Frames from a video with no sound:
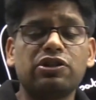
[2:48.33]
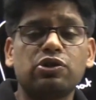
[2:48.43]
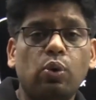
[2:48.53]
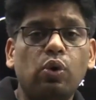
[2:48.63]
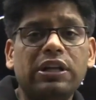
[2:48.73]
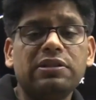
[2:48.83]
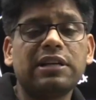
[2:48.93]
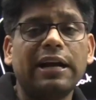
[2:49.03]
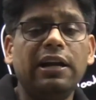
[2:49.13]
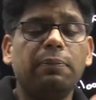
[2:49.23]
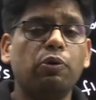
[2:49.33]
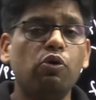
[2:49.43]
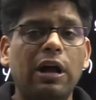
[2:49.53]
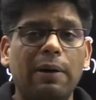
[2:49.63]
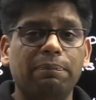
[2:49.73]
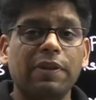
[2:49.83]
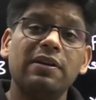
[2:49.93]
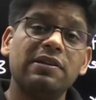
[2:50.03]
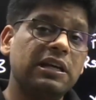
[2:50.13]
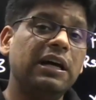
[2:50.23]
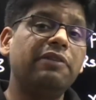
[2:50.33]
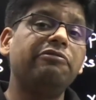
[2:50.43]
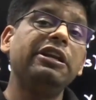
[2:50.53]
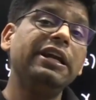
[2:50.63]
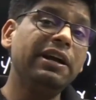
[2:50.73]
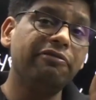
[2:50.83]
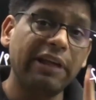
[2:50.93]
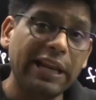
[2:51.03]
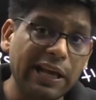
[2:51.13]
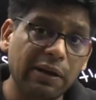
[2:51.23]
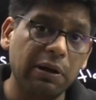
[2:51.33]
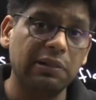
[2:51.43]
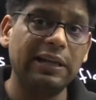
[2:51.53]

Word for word: stored inside a program. Sir, we need variable.